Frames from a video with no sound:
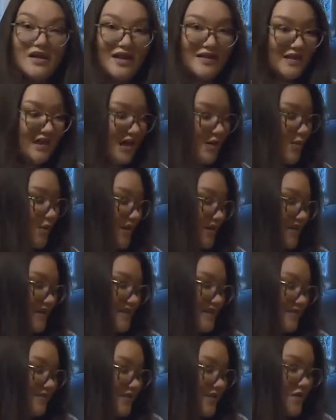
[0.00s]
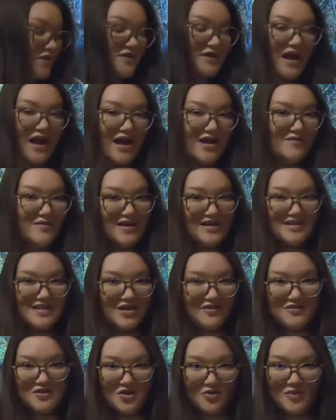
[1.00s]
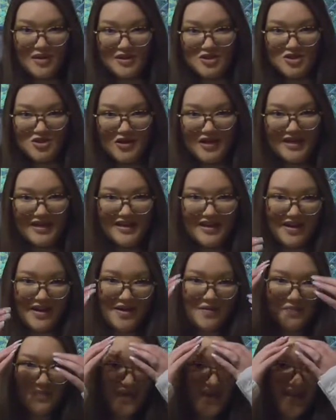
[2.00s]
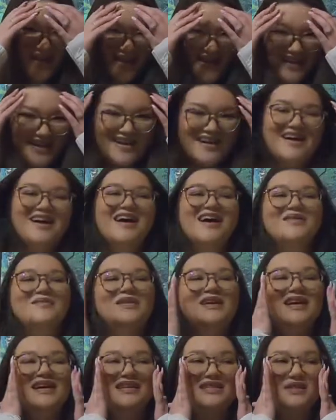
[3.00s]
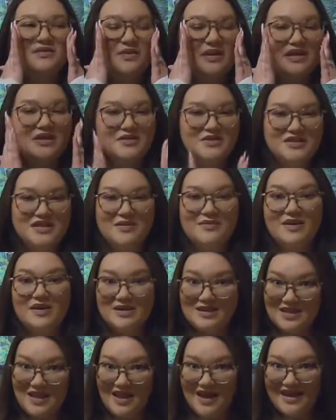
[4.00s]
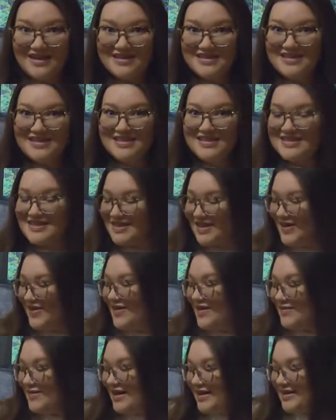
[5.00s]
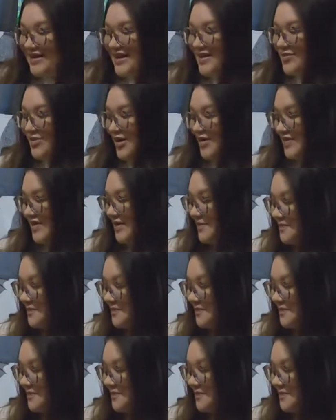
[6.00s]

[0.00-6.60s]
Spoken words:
glad that I brought these, even though I myself don't menstruate, because we use them a lot. So I'm glad that I brought